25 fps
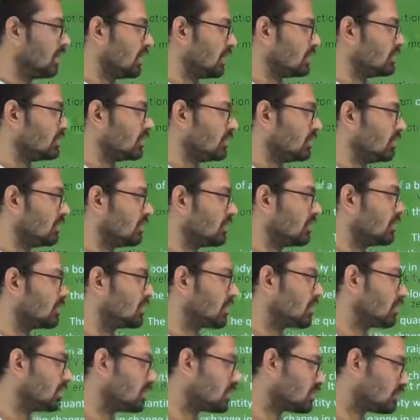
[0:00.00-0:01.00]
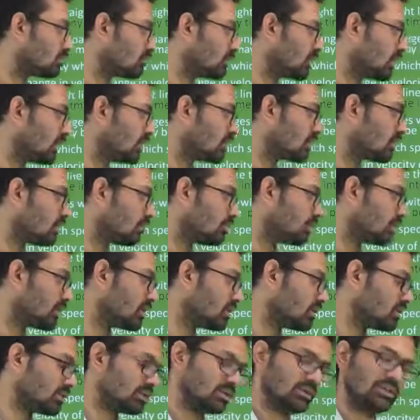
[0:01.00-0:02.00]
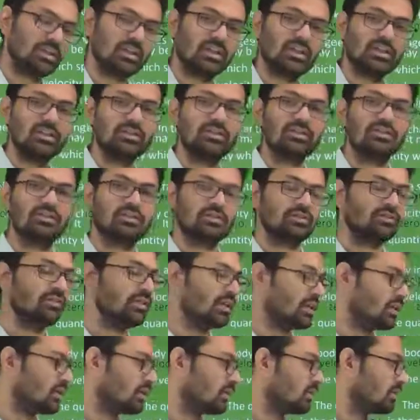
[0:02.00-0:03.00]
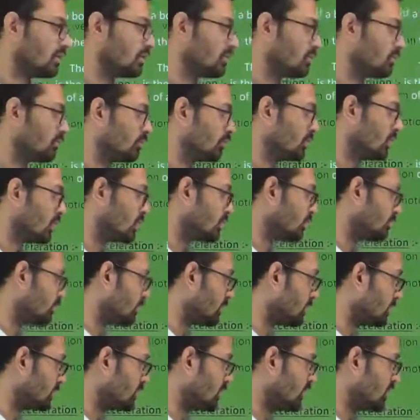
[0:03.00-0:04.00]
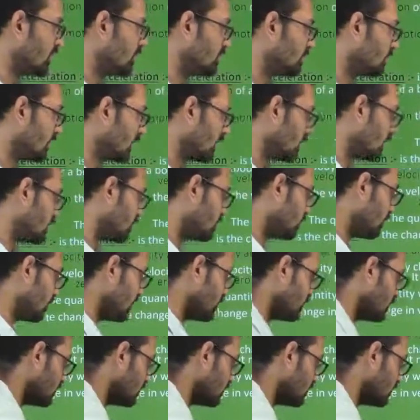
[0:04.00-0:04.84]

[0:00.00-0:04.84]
SI unit is meter per second square. Meter per second square.